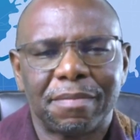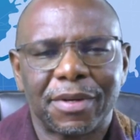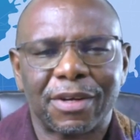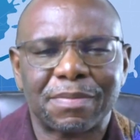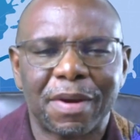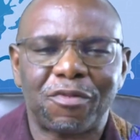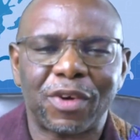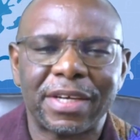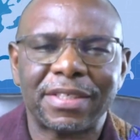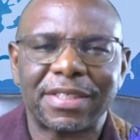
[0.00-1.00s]
Because, my
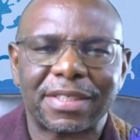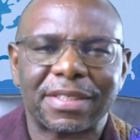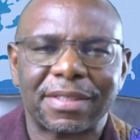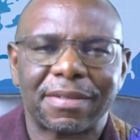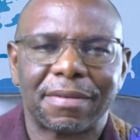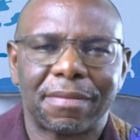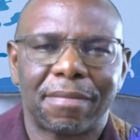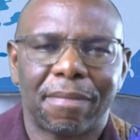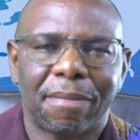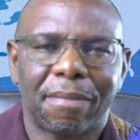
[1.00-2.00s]
friends,
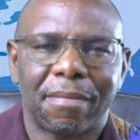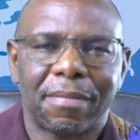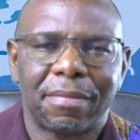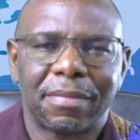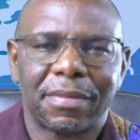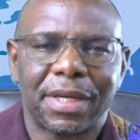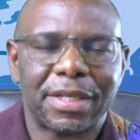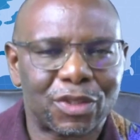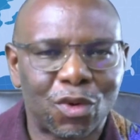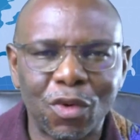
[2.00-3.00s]

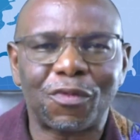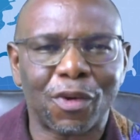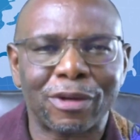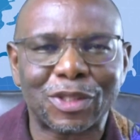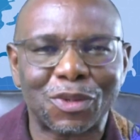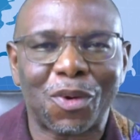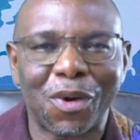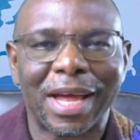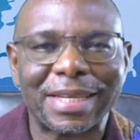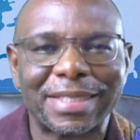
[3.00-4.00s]
it's good for us to
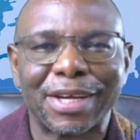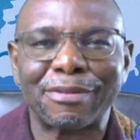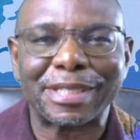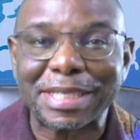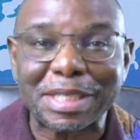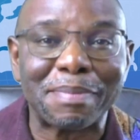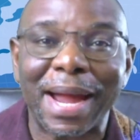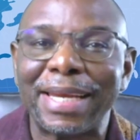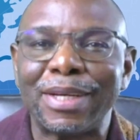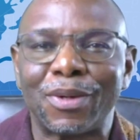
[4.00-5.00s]
call ourselves the
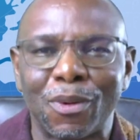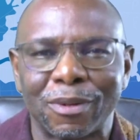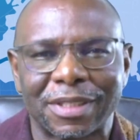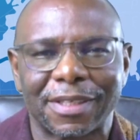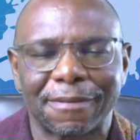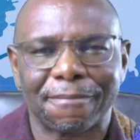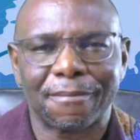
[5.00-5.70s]
Smiling Coast.